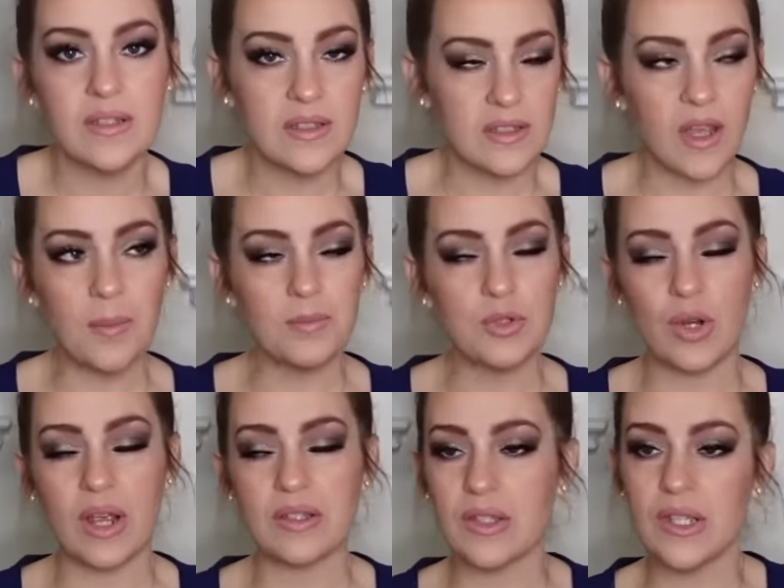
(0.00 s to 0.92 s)
Some
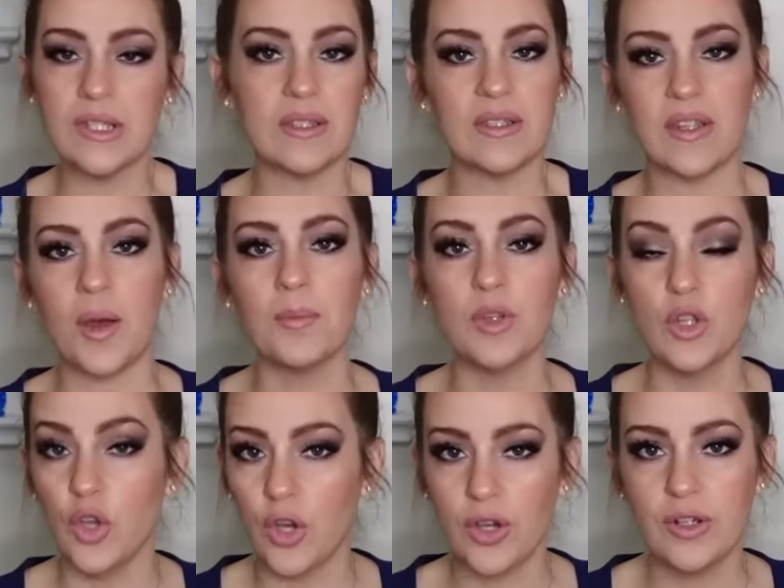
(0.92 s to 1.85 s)
dresses, some
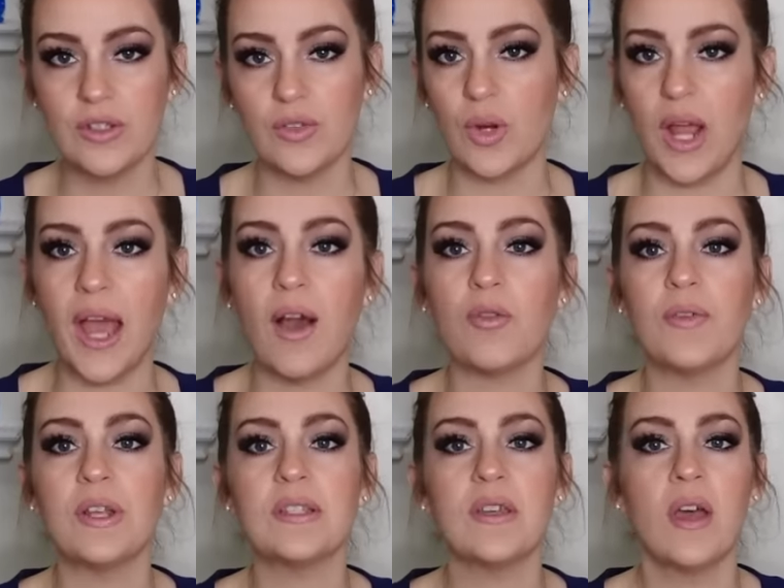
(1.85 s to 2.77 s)
looks or
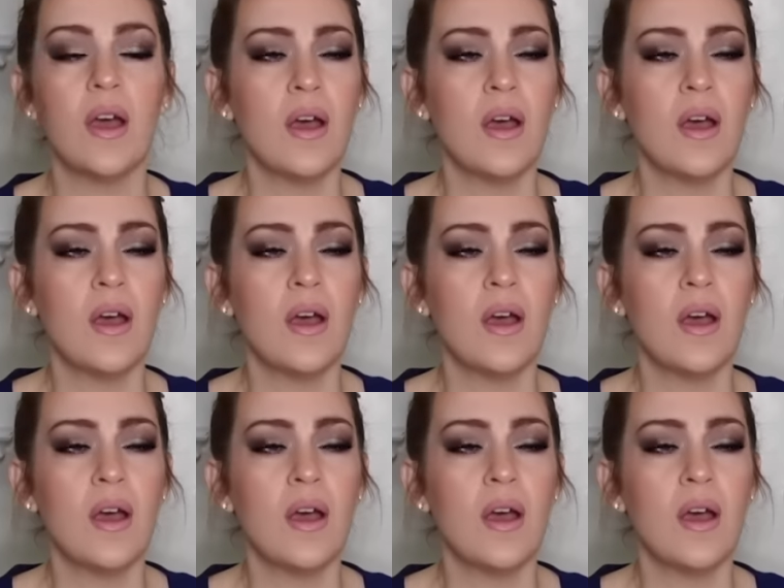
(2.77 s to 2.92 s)
outfits,